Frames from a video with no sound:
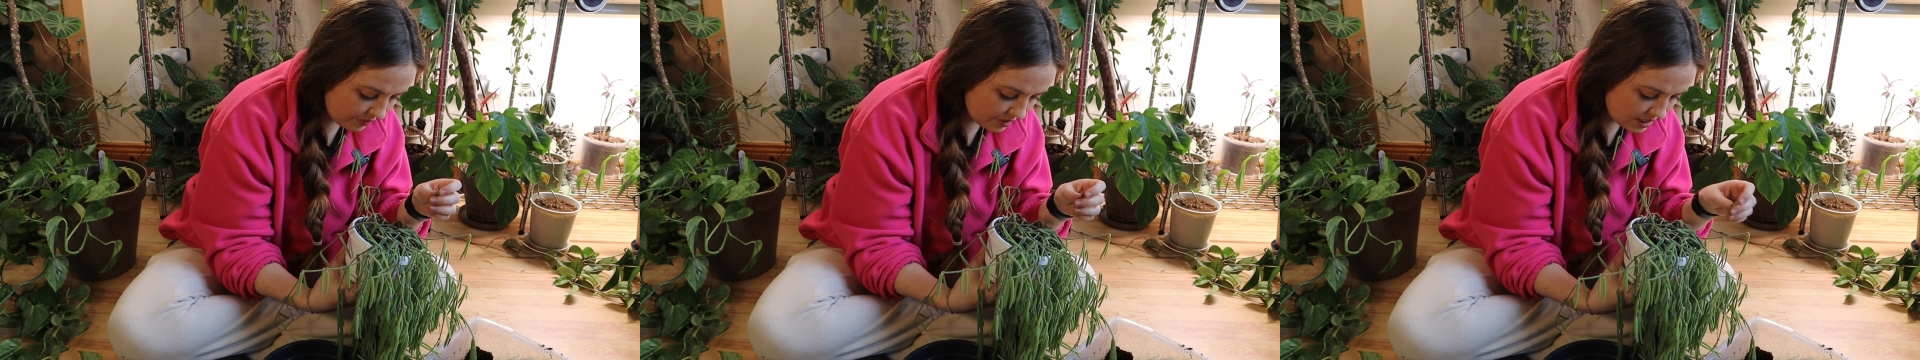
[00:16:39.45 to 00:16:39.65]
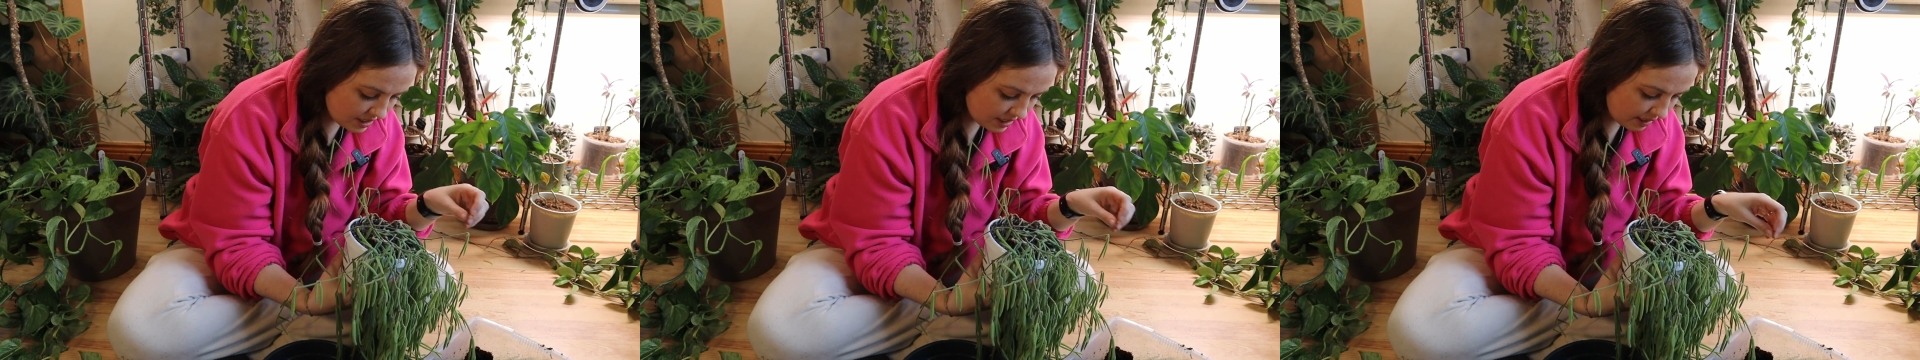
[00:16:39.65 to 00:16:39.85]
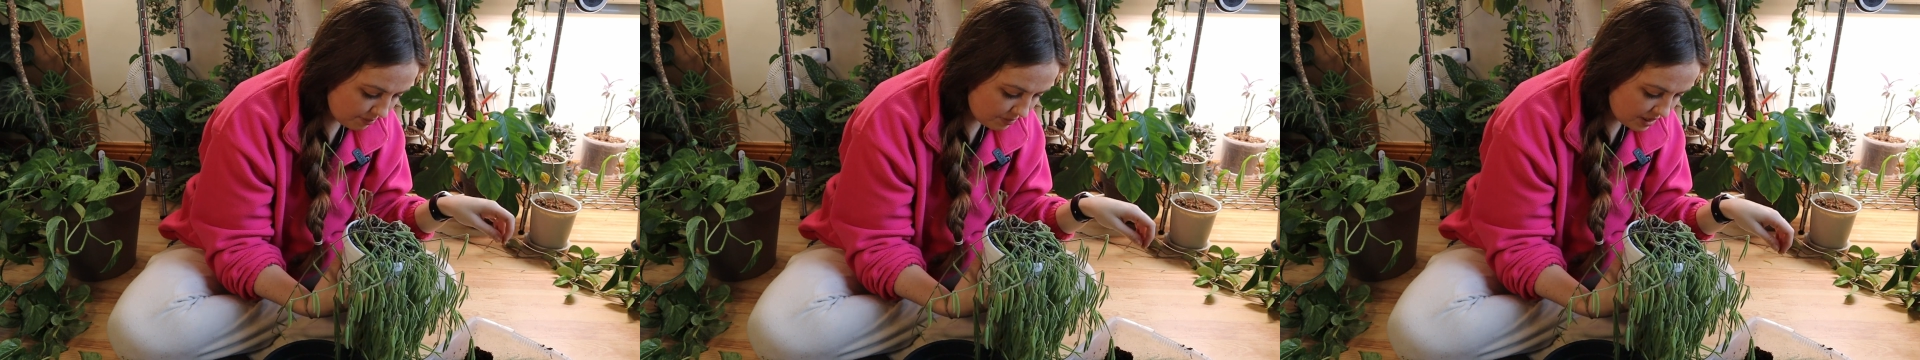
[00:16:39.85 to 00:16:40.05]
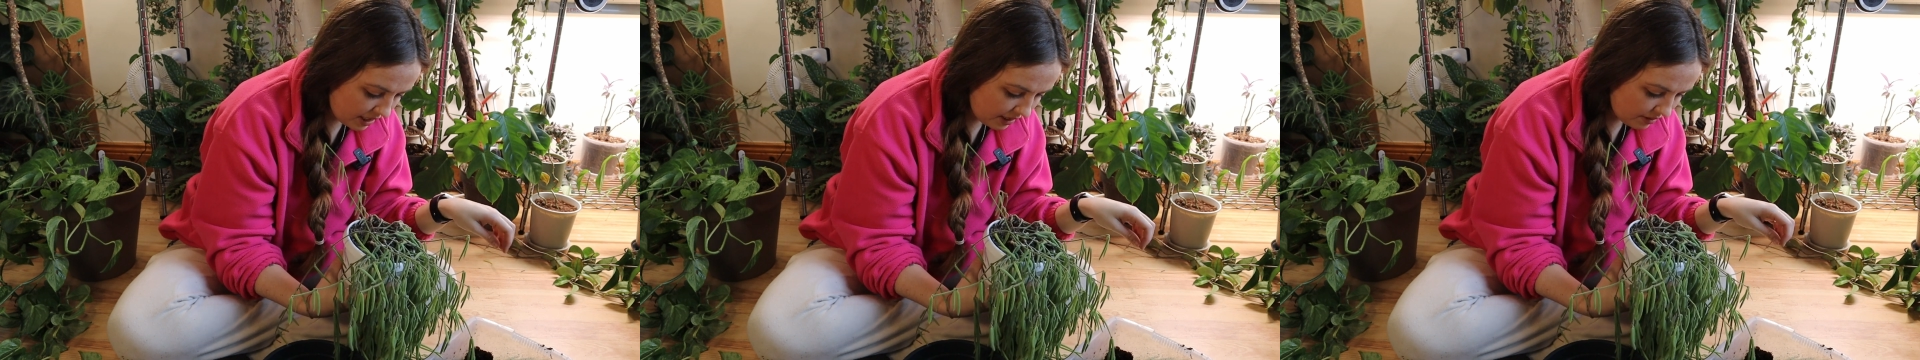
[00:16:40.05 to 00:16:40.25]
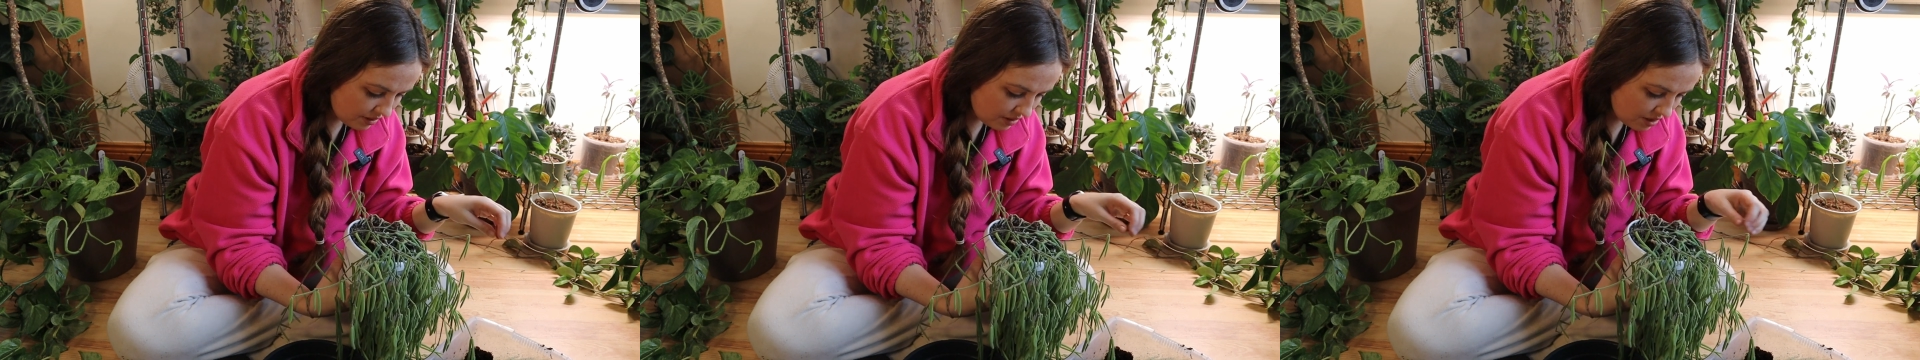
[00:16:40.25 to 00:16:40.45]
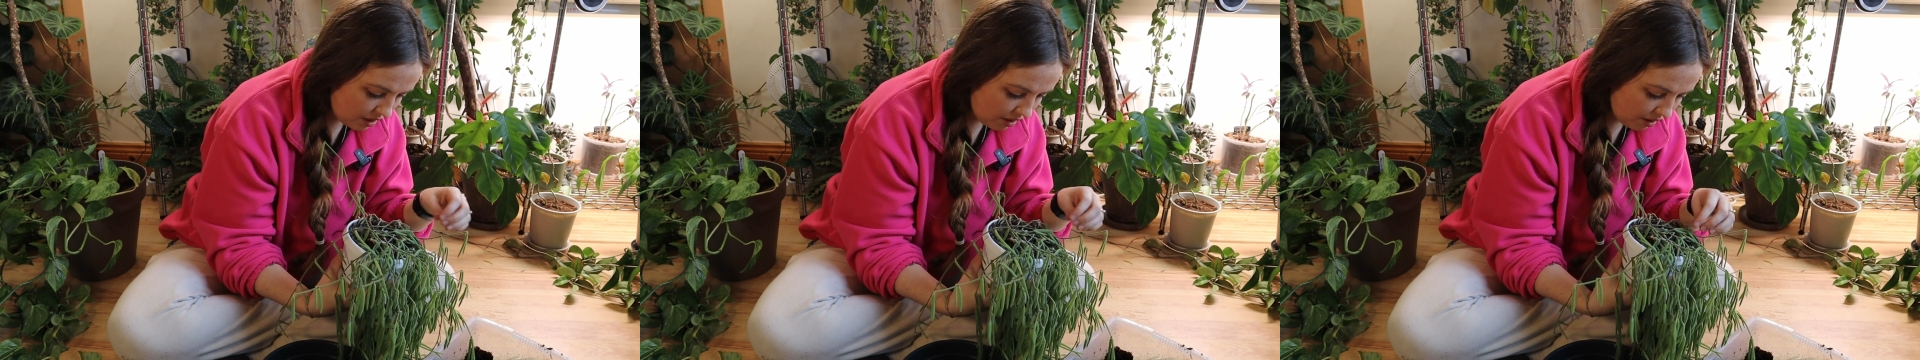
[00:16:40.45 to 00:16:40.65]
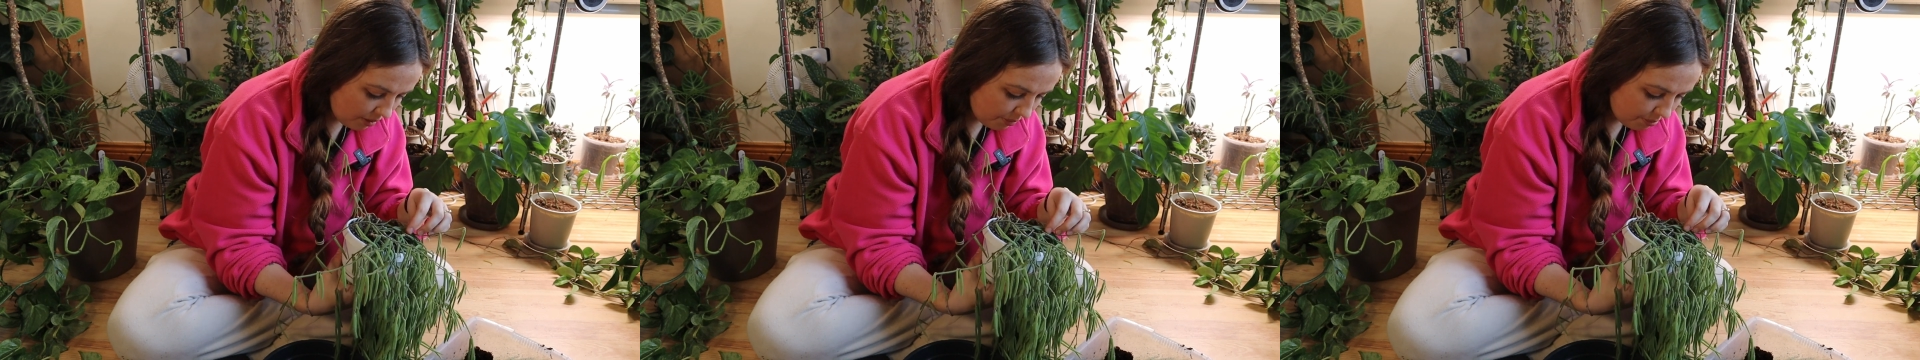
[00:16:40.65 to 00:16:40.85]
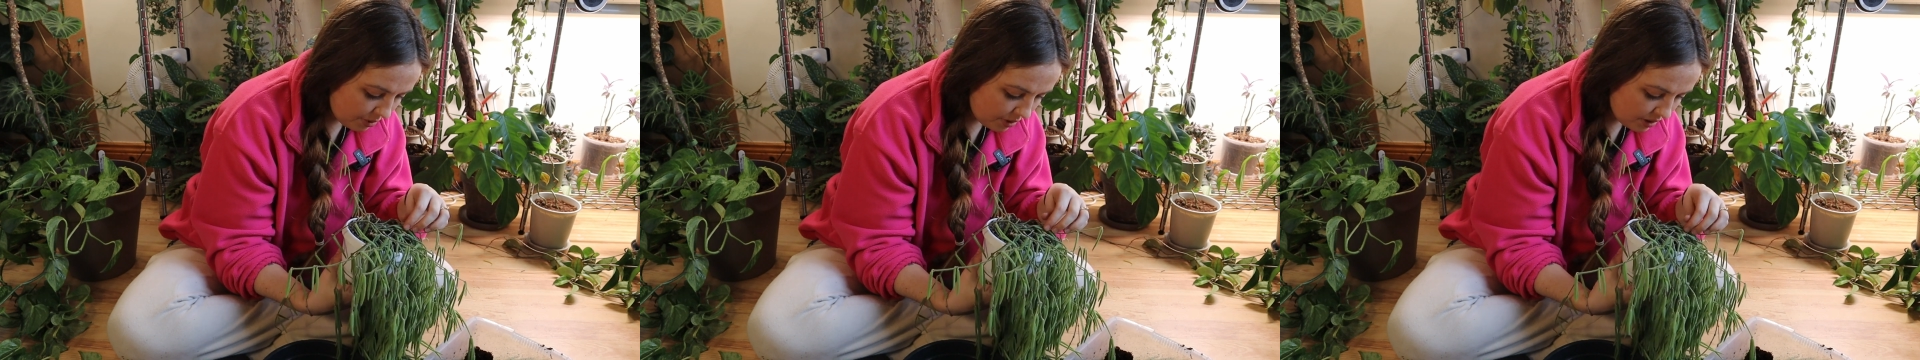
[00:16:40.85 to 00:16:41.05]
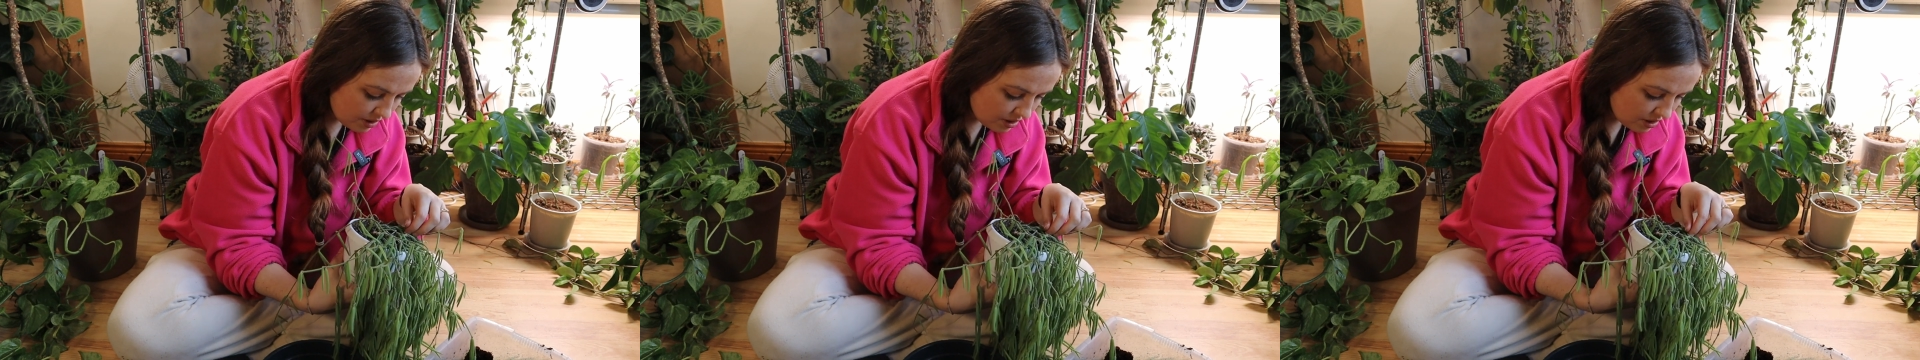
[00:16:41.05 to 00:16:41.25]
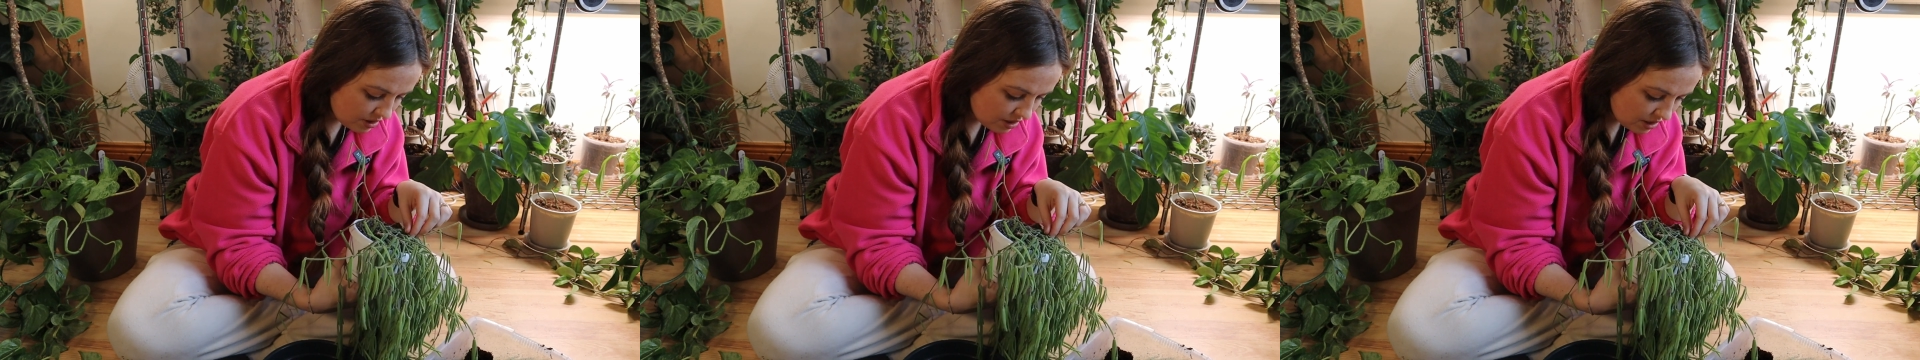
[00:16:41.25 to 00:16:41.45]
stems at the top
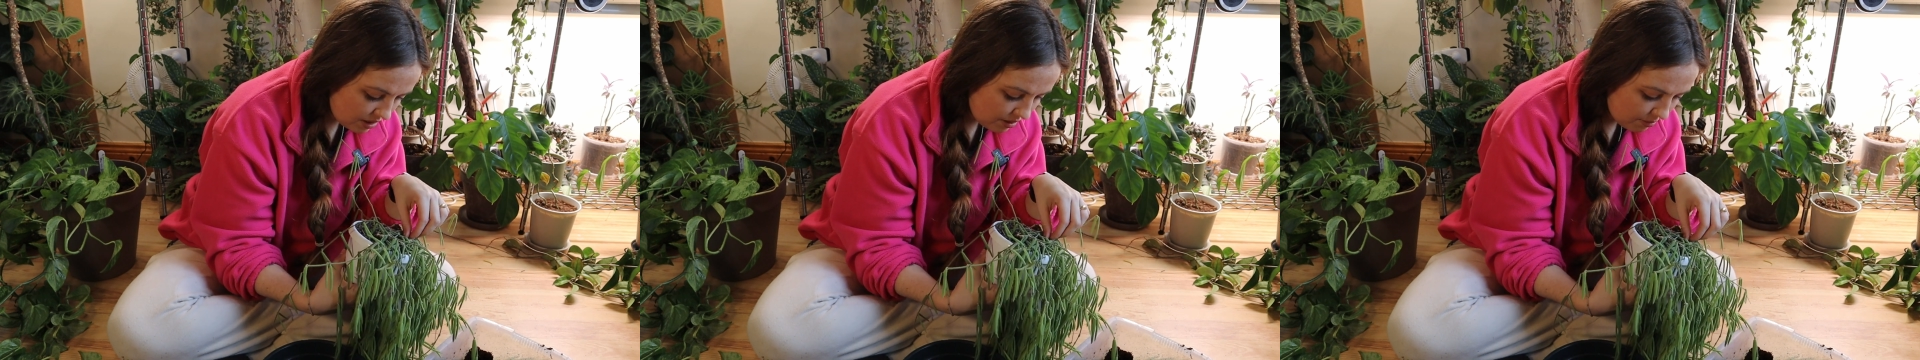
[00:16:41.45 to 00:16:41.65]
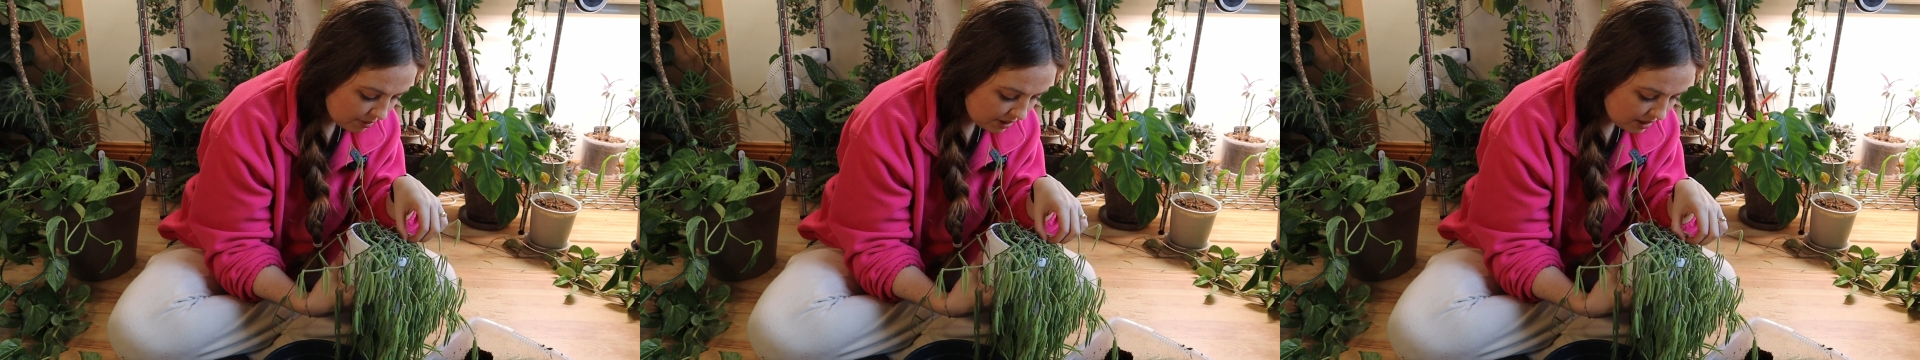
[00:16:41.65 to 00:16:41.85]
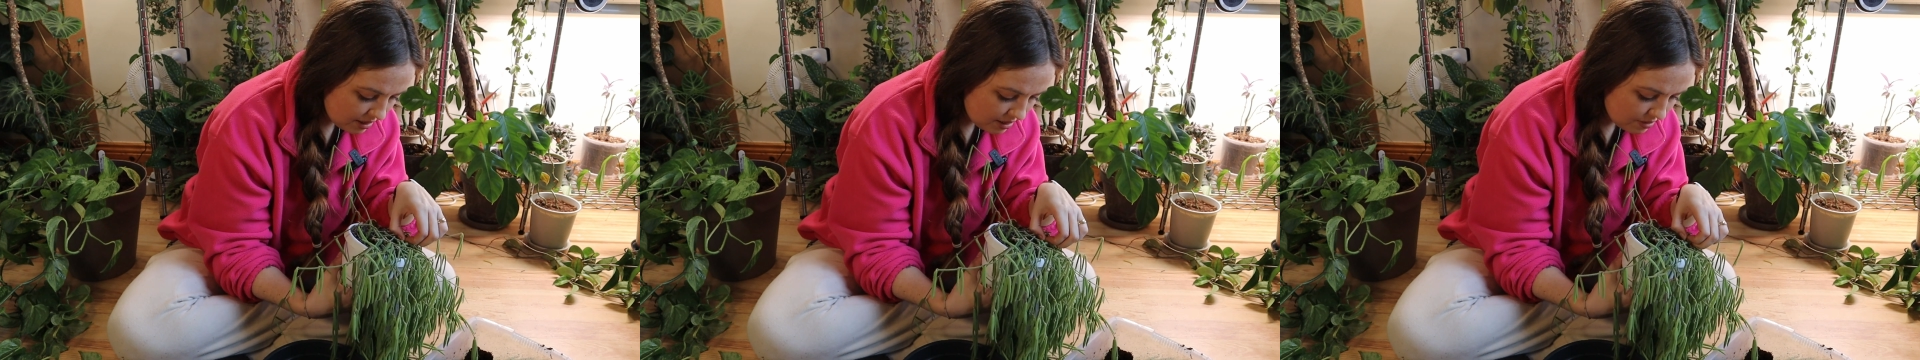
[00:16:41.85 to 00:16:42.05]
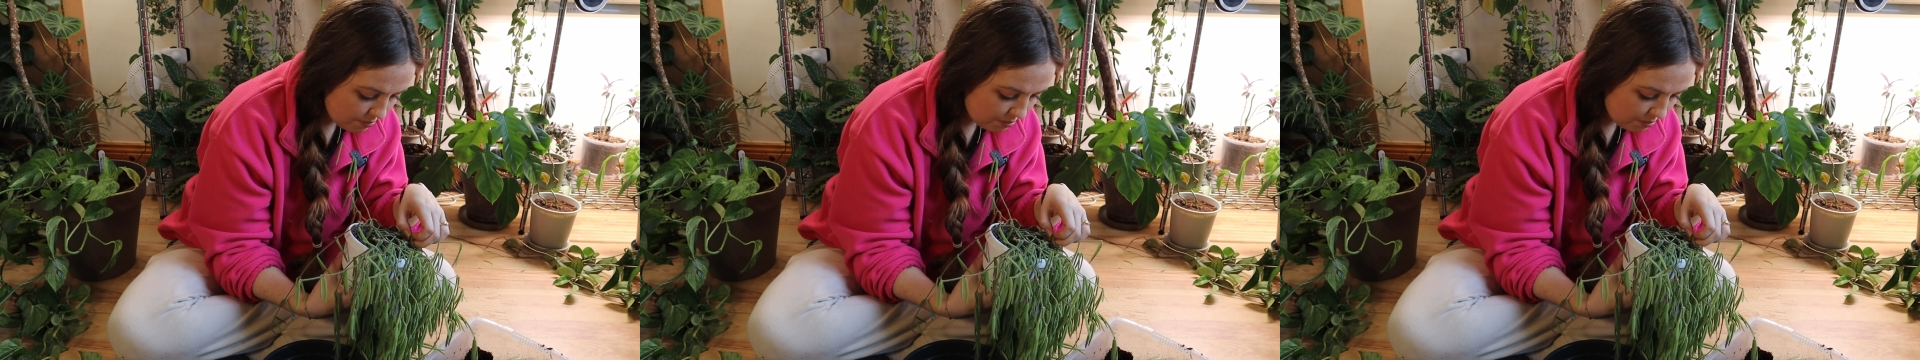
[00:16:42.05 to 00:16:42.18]
to deal with this,